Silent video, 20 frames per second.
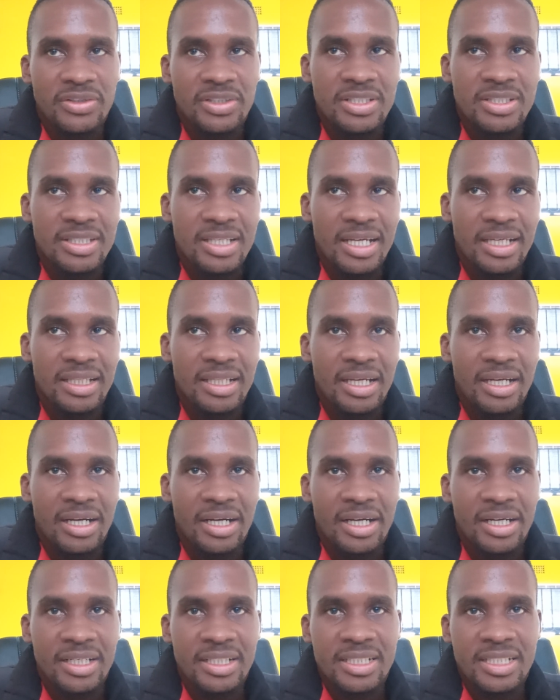inside the
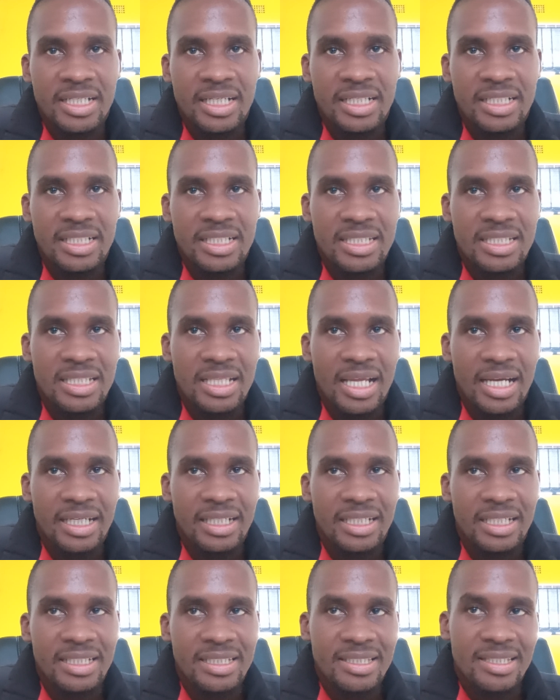head, and it's like
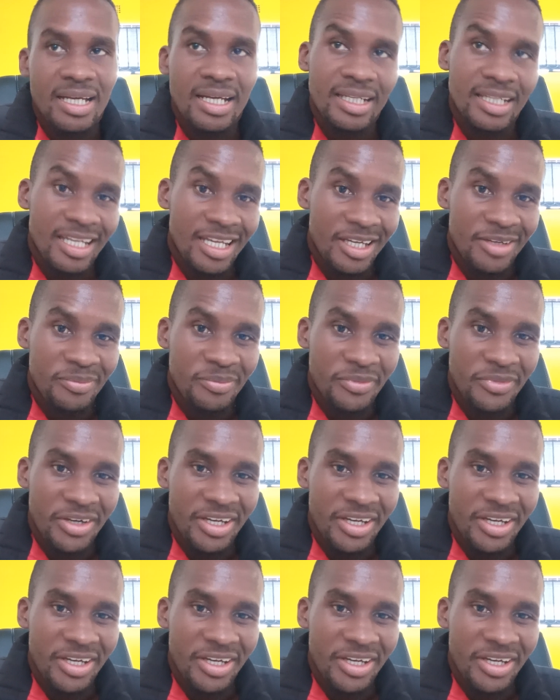the surname.